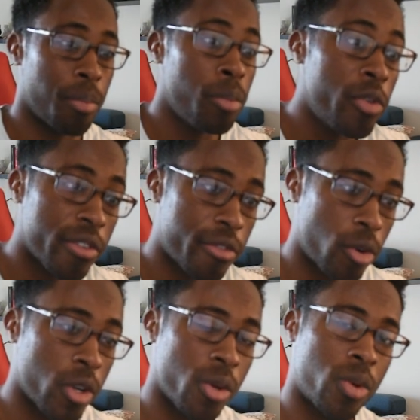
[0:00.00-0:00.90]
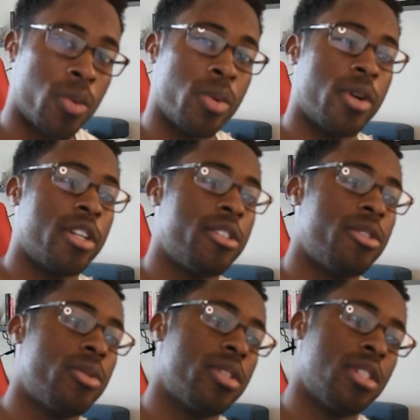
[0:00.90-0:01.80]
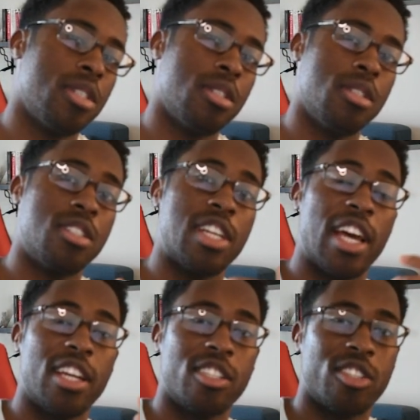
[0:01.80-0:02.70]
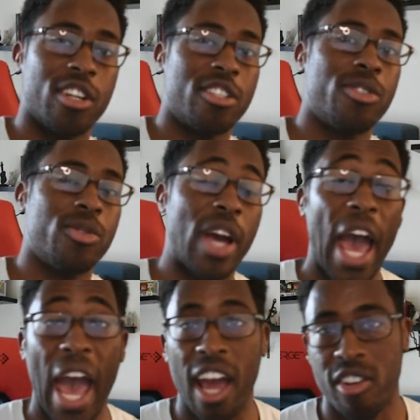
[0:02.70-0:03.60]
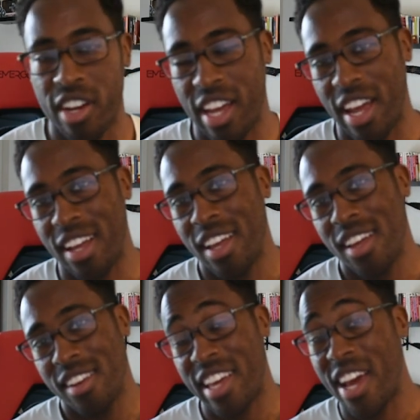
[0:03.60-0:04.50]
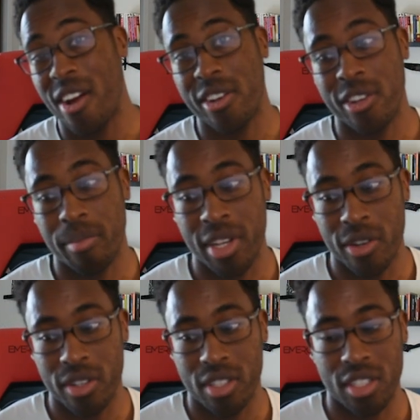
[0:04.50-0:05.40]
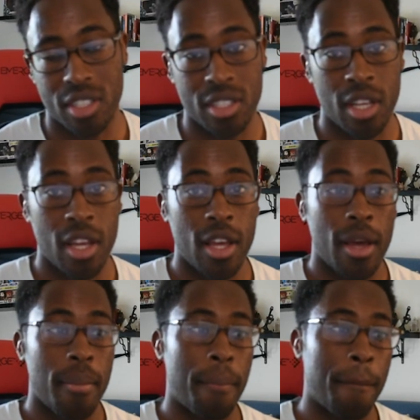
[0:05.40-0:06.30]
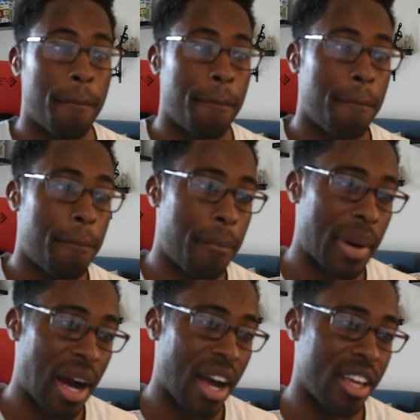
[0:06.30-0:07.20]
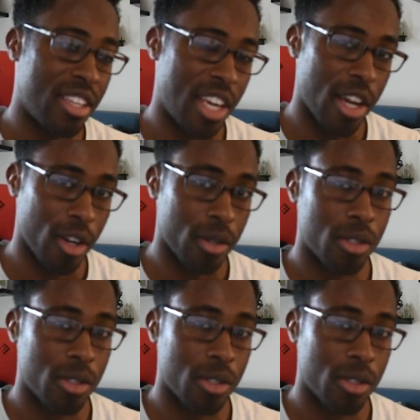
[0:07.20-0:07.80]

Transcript: Moving forward, what we want to do is start to aggregate the character appearances by year.